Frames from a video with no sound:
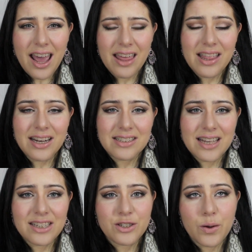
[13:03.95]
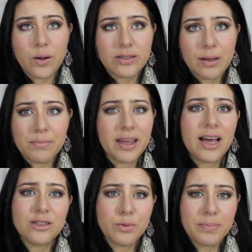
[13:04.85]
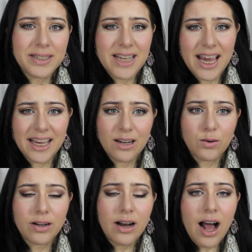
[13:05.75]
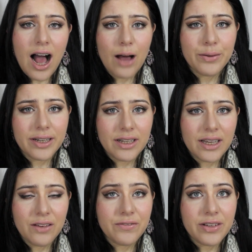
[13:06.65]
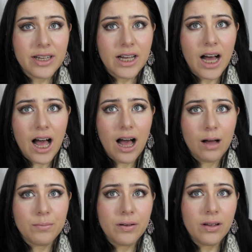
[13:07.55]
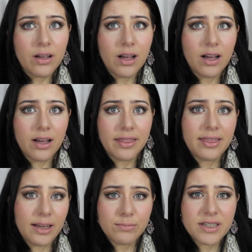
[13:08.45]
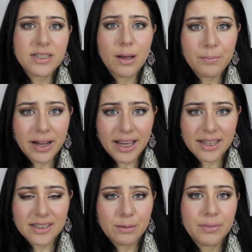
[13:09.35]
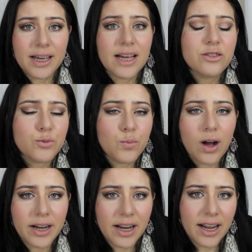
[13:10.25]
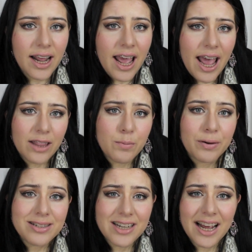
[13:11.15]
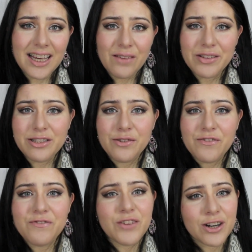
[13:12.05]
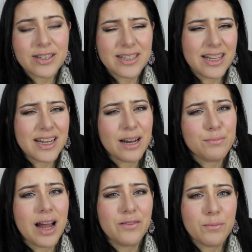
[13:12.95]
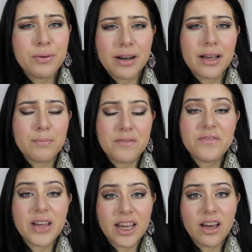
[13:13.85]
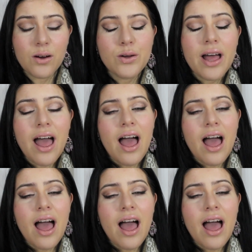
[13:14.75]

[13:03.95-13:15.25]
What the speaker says: And then it's like, so something else would be taken, or I would give a theme to somebody and somebody else wanted it, and the person I gave it to first ended up not even putting up a video.